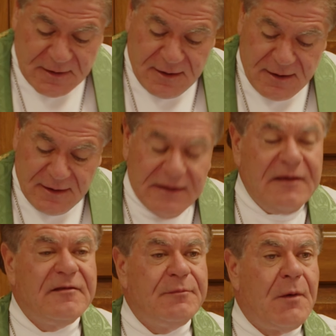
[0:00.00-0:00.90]
uh,
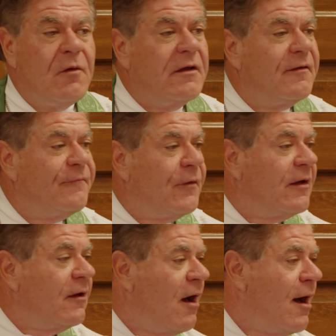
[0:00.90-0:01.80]
he spoke in a
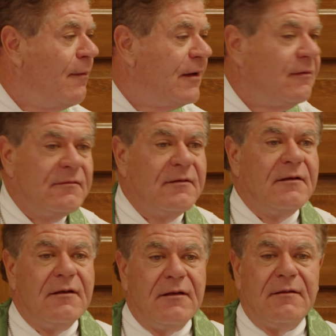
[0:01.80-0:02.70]
very common
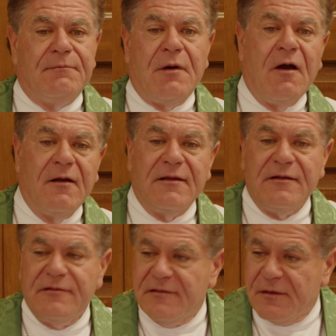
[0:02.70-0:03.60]

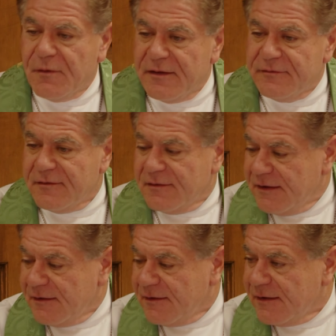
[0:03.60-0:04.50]
parlance. He wasn't
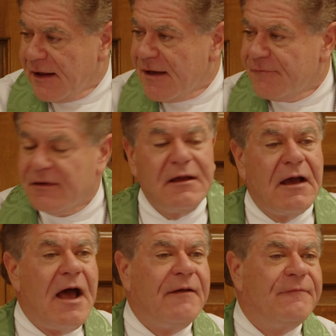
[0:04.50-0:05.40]
he didn't have any
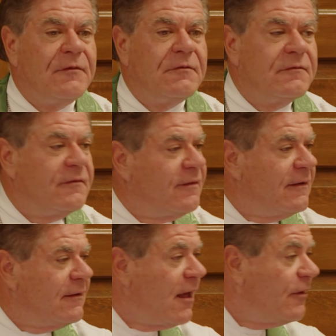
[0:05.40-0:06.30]
highfalutin
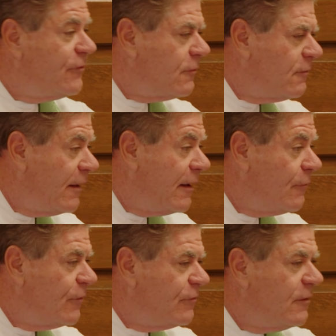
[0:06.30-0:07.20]
theological
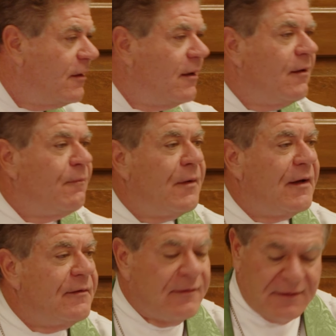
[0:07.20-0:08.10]
language,
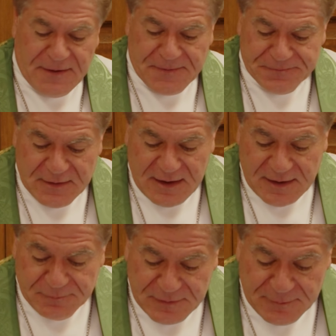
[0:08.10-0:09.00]
but um,
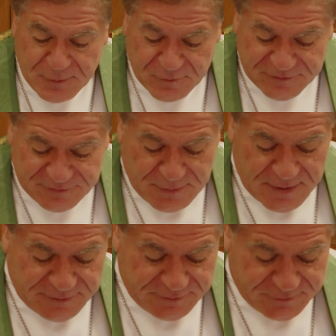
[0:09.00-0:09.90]
and people
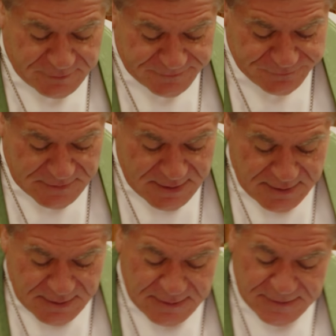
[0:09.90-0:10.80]
responded to him.
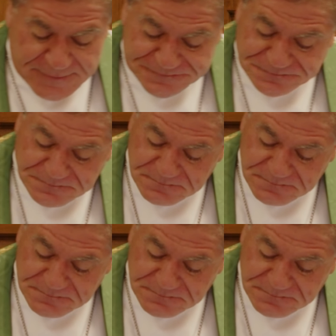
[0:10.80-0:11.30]
Um,